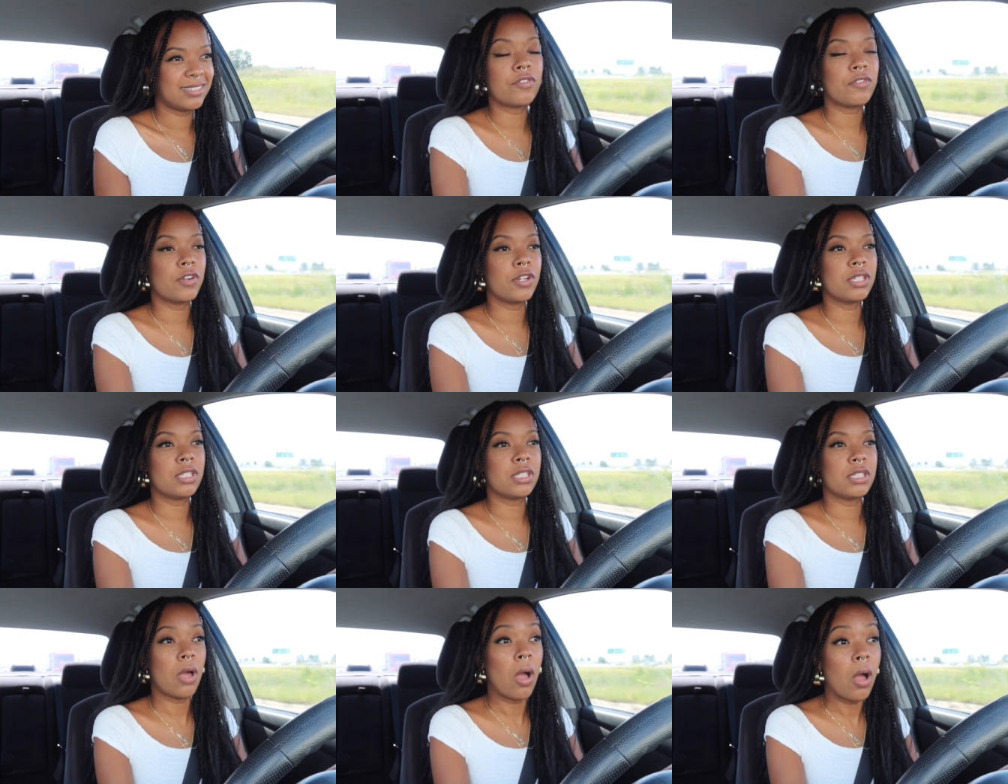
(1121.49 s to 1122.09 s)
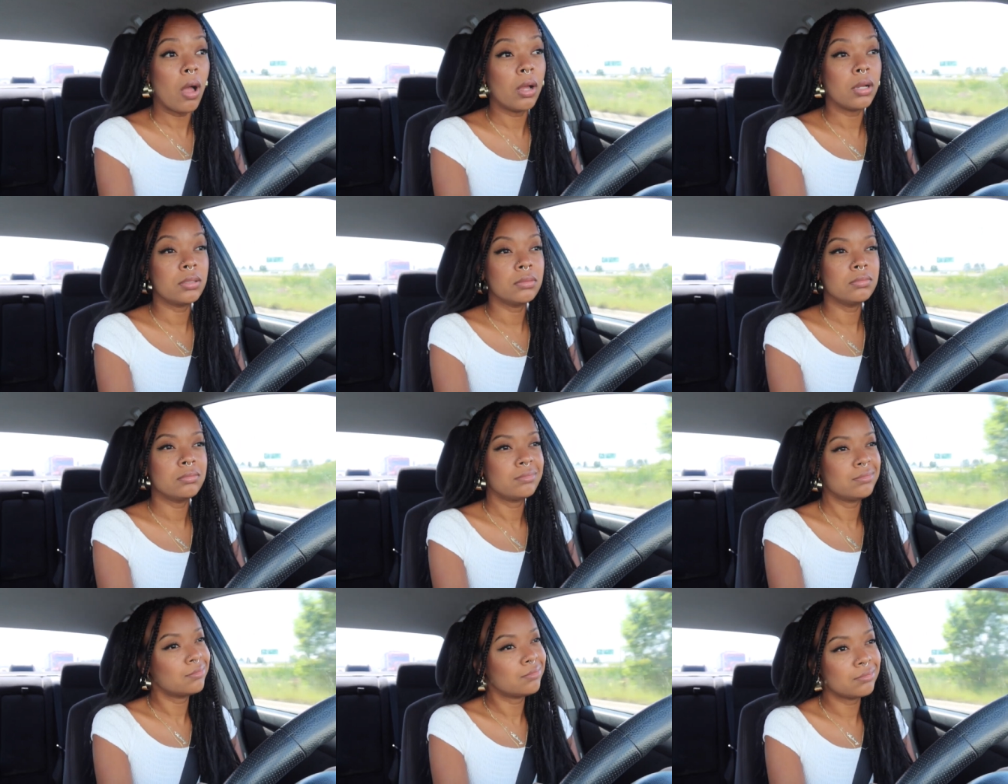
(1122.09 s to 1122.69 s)
First
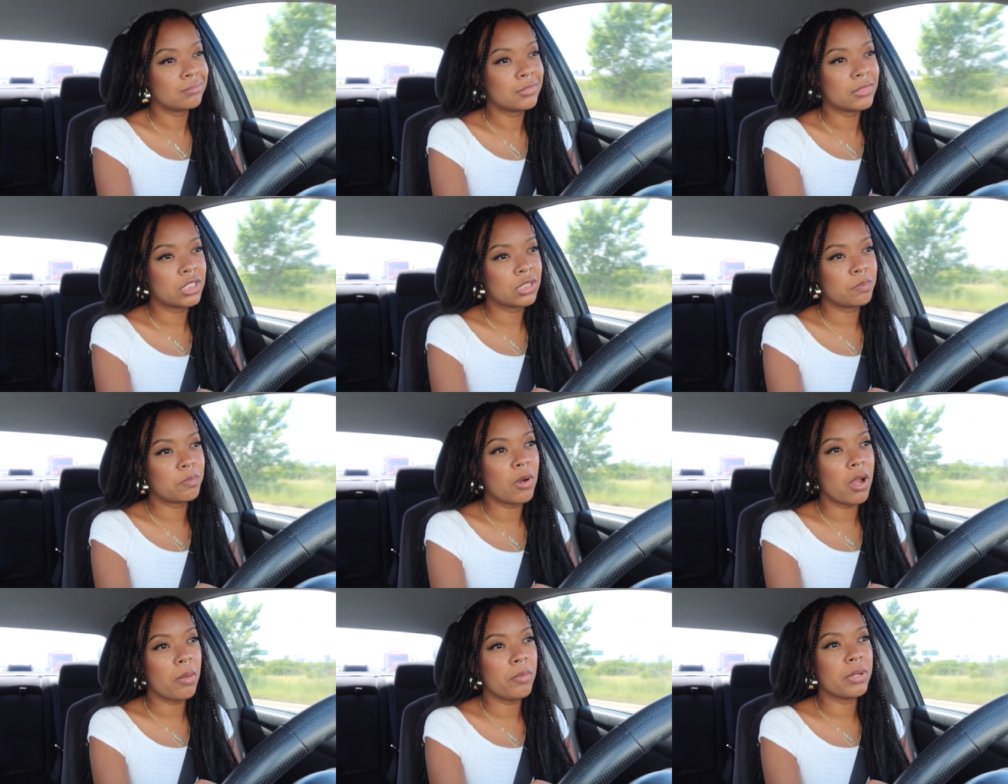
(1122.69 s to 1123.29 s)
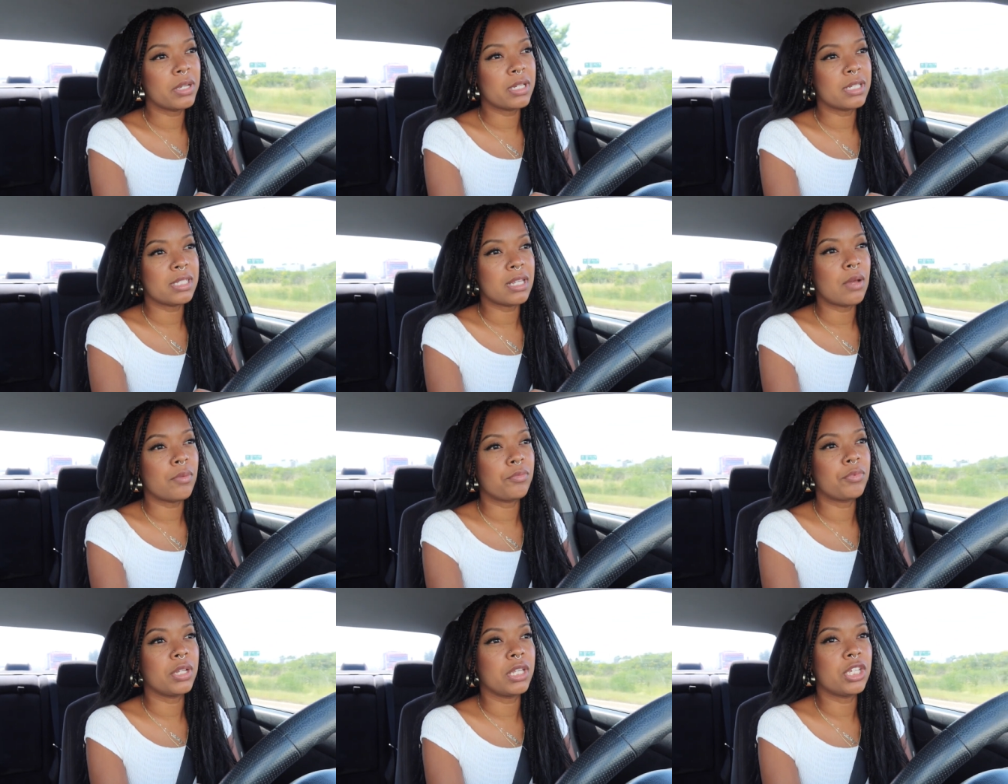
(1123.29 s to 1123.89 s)
song, it's probably going to
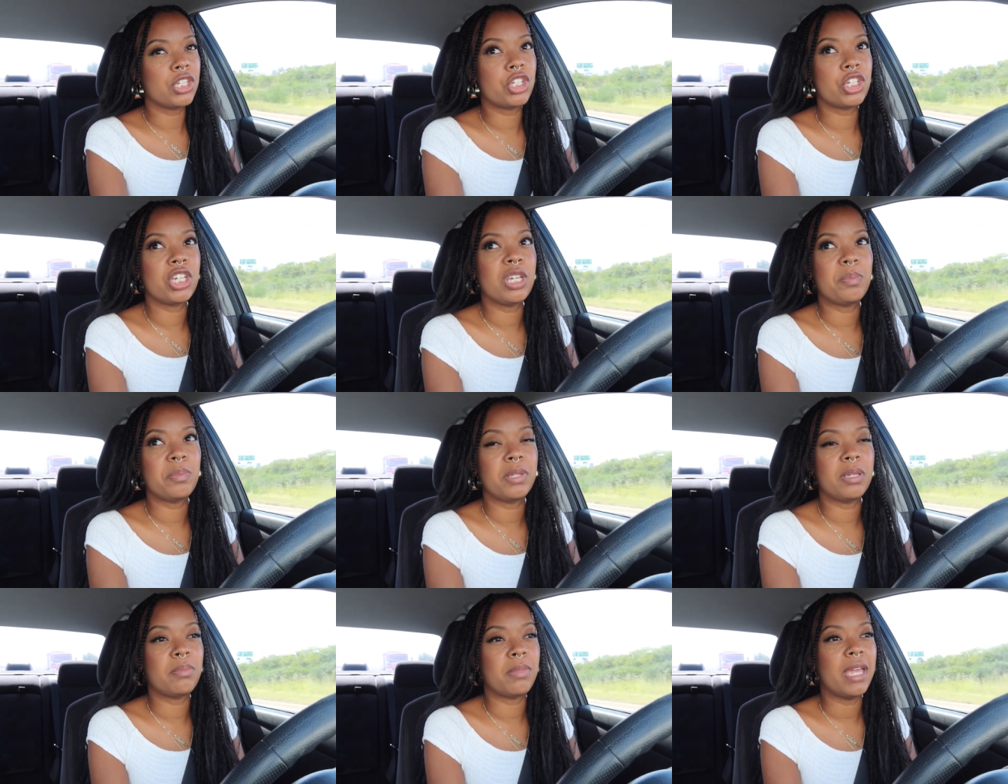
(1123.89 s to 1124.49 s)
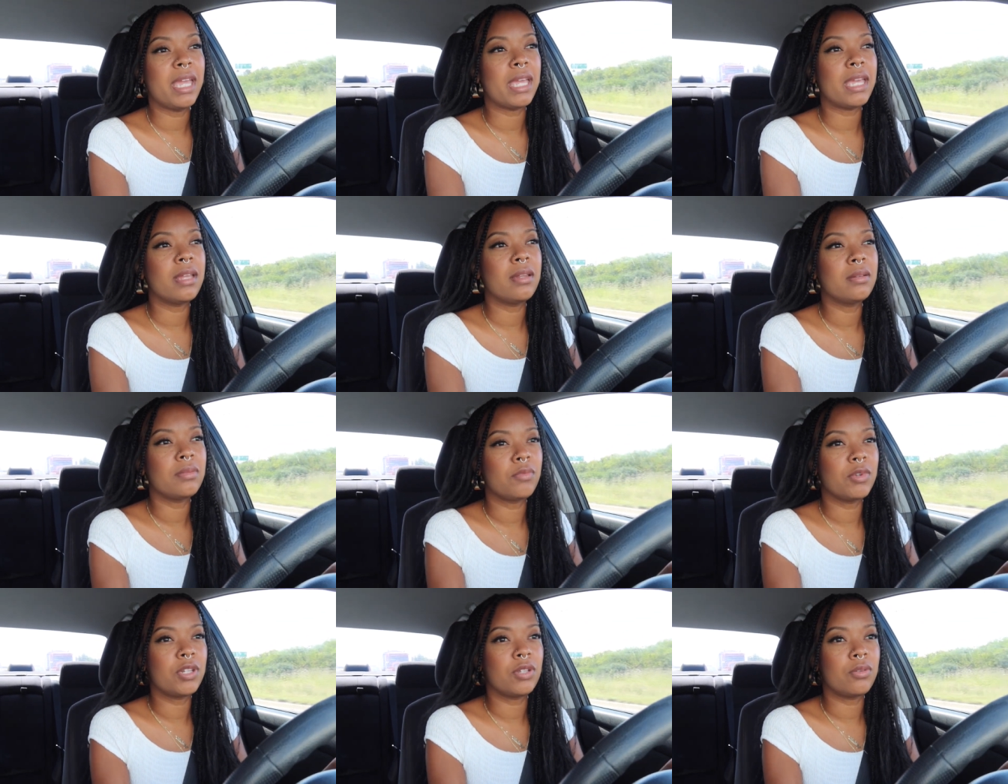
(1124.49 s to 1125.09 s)
sound really cheaply
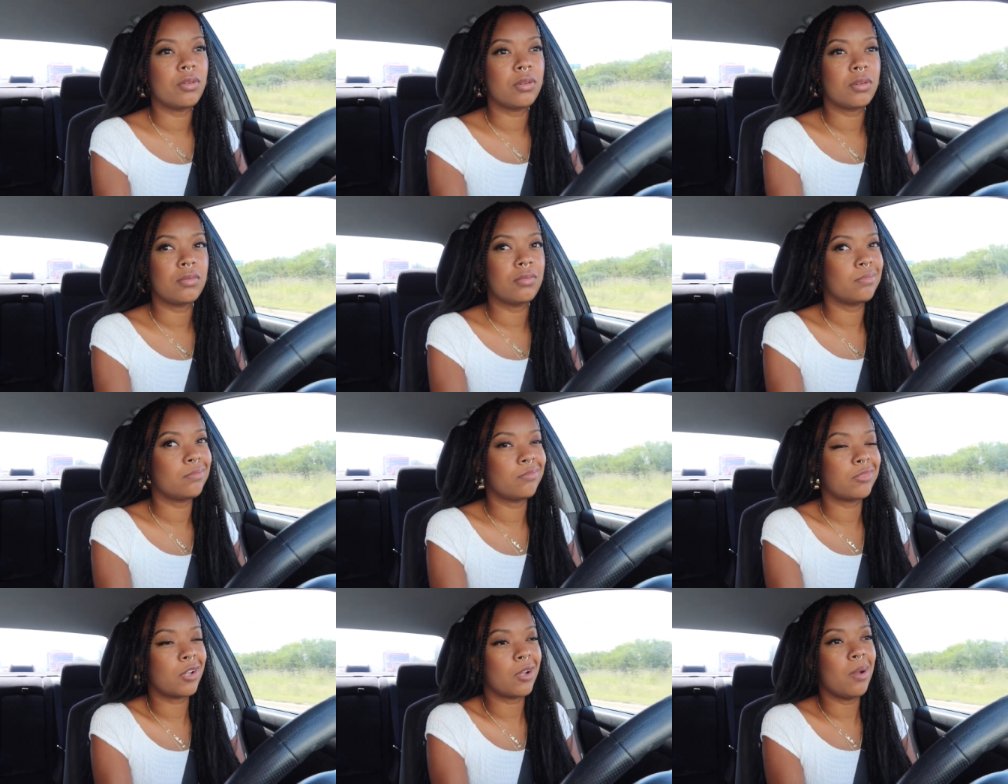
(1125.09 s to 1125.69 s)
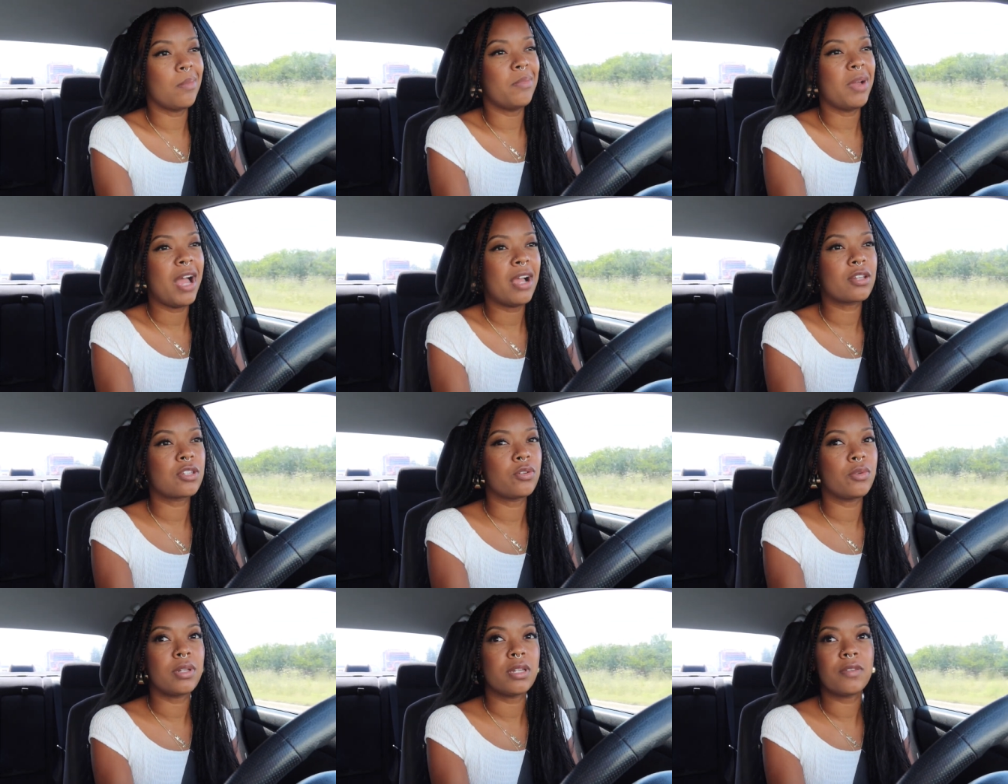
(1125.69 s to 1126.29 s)
made when you come
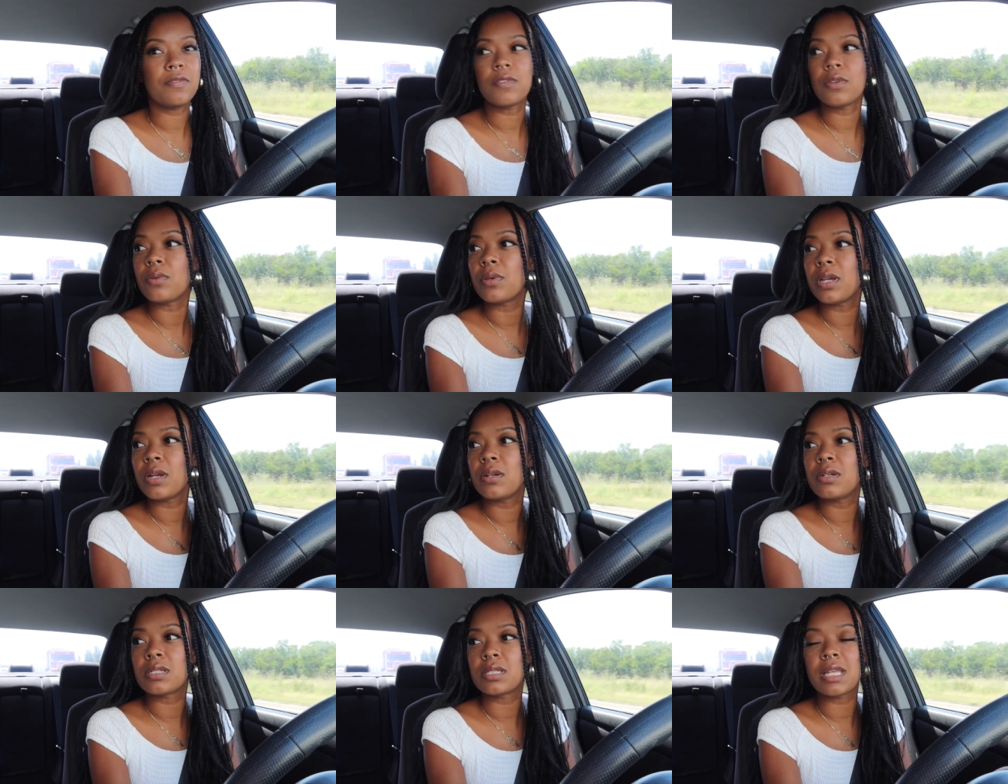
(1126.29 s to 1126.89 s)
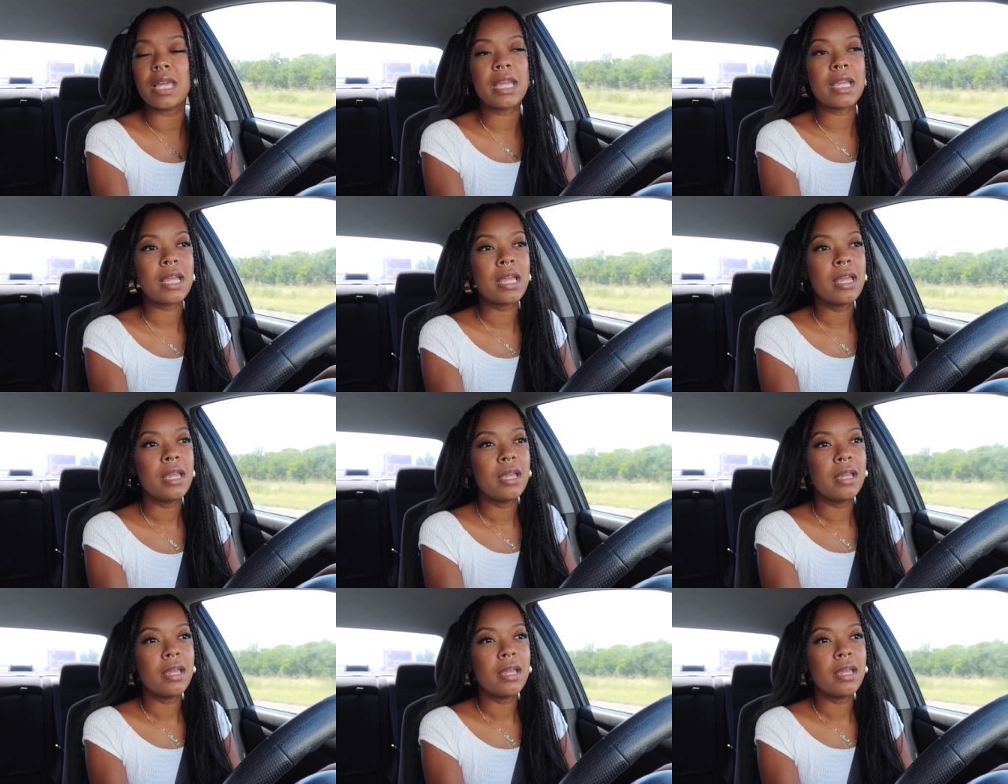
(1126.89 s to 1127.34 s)
back to it in a few years. Like,